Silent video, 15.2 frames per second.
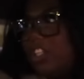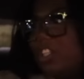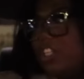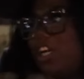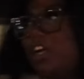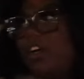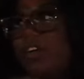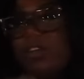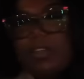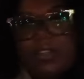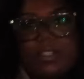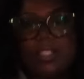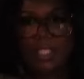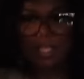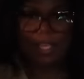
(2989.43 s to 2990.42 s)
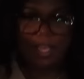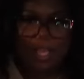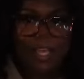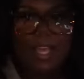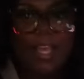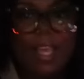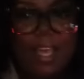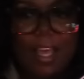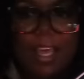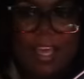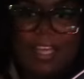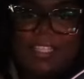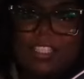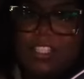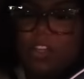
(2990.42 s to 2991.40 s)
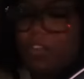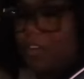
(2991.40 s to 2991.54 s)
Joe's. And so